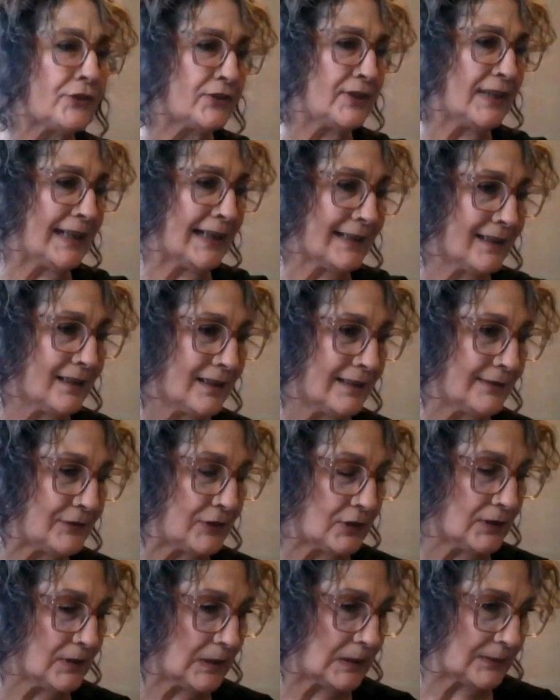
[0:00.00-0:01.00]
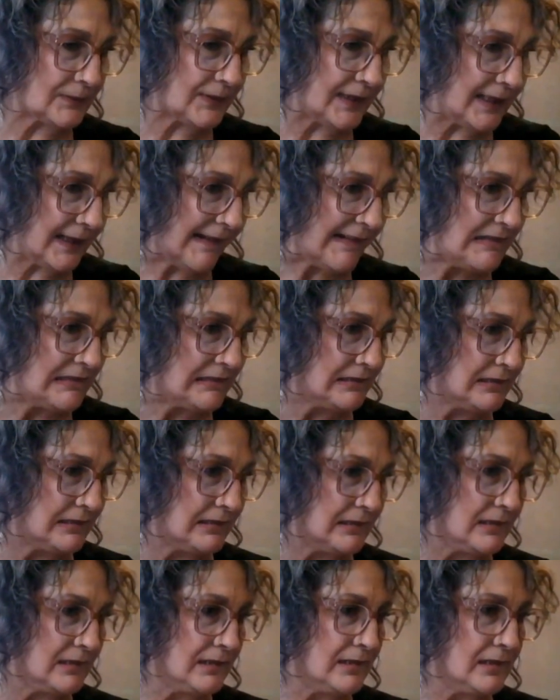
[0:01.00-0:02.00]
snack after a long day.
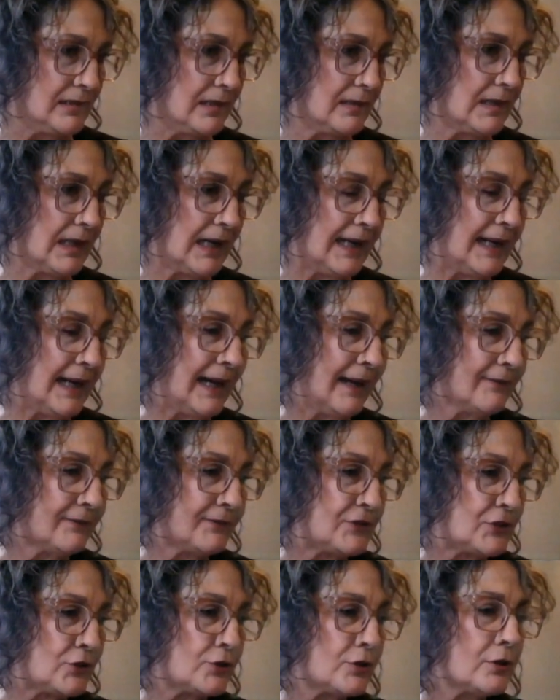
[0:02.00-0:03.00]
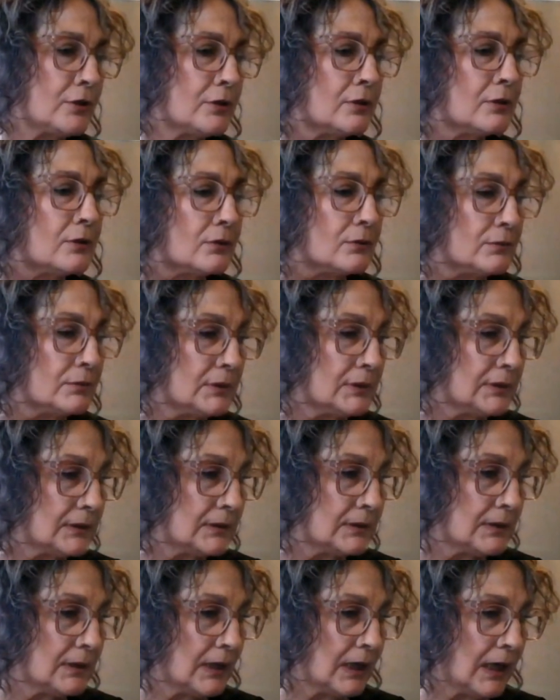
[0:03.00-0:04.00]
I have 2.
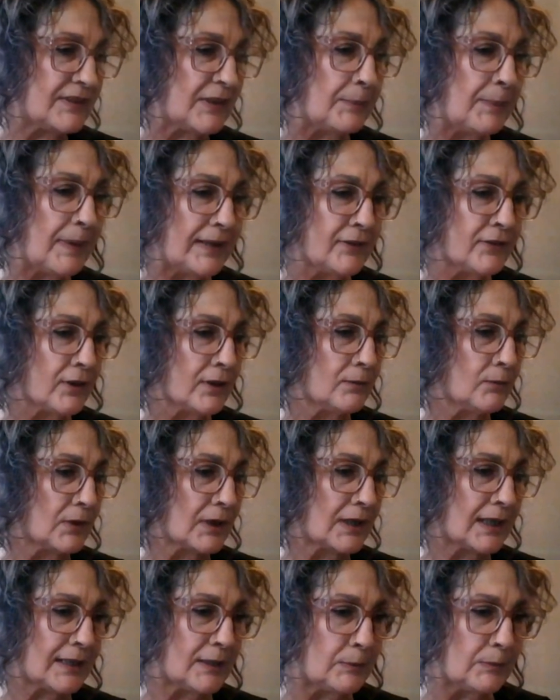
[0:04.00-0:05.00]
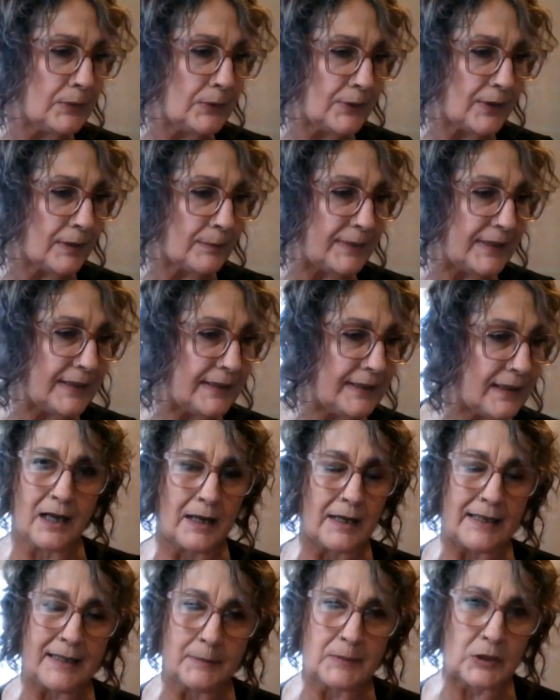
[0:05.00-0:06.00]
Depends on what kind of mood I'm in. I
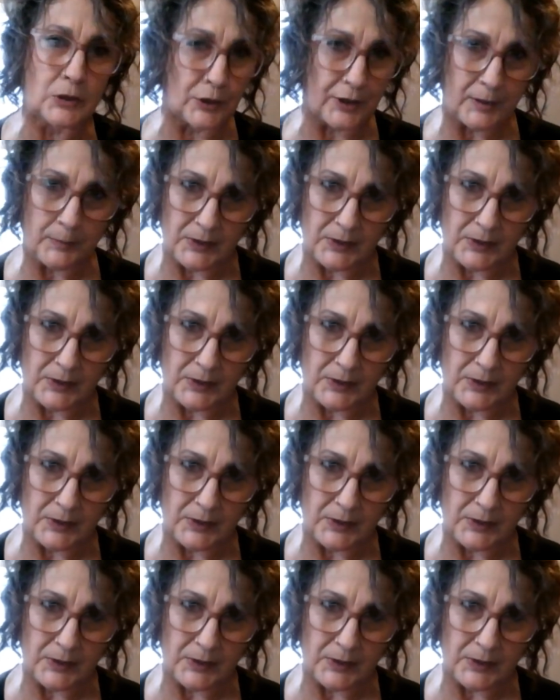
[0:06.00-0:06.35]
am a cookie